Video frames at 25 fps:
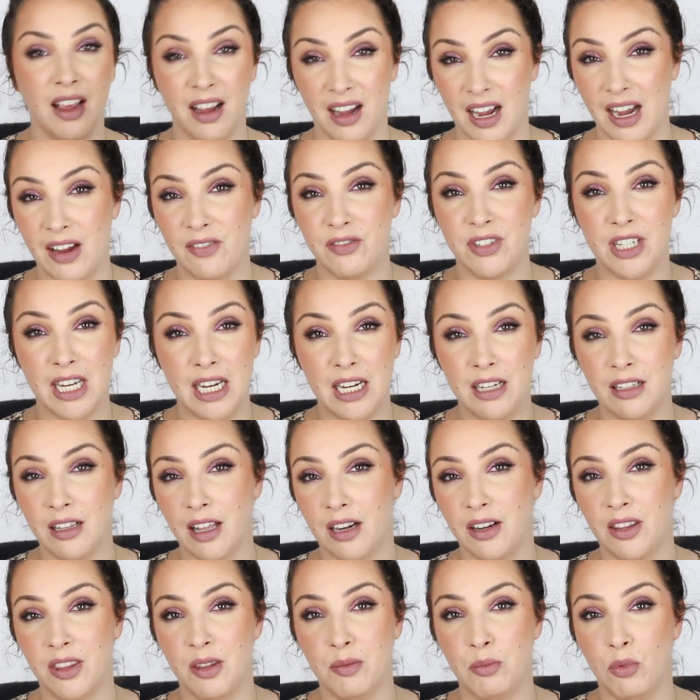I've
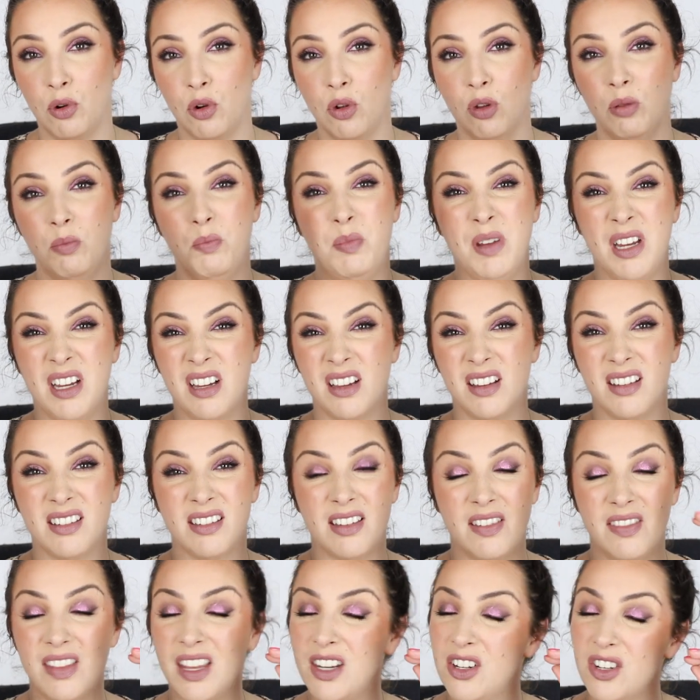decluttered them all
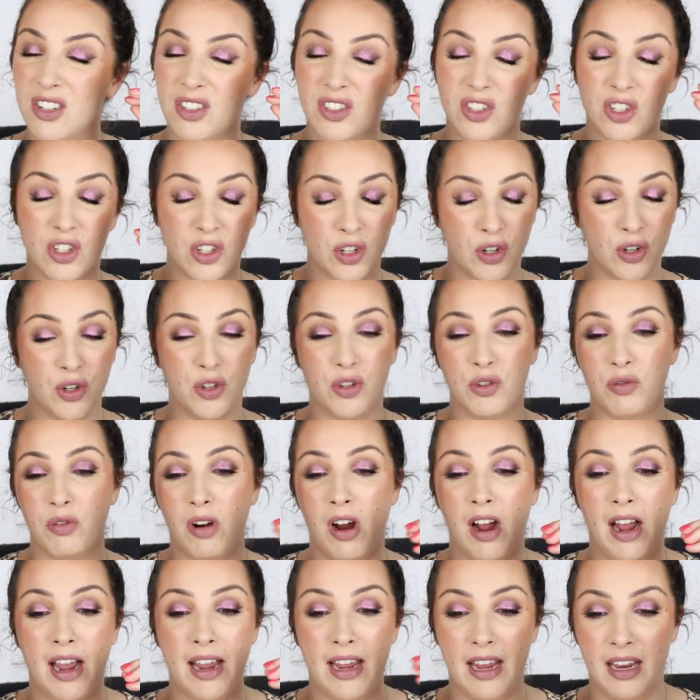because they're just too
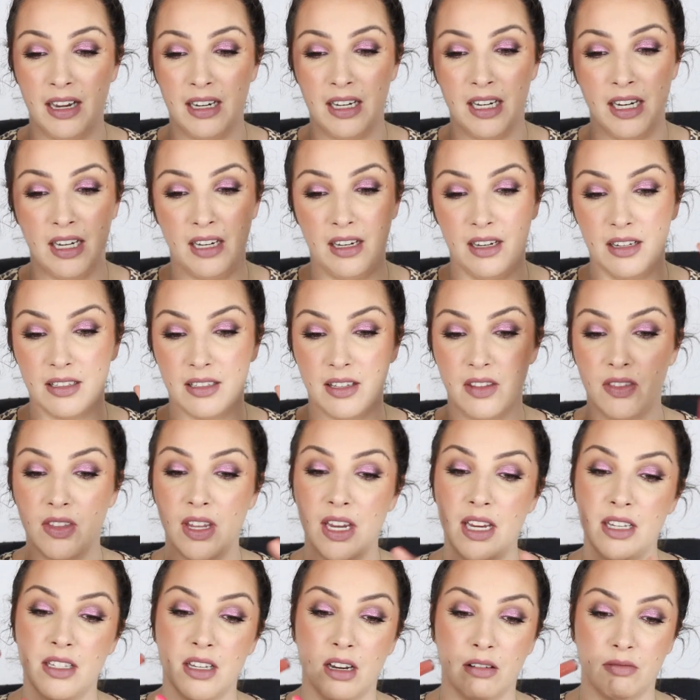dry and hideous.
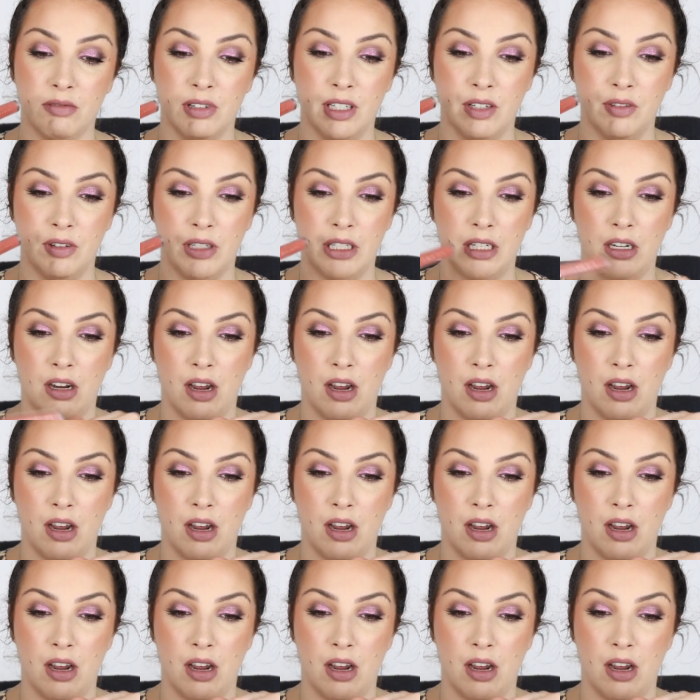These are really, really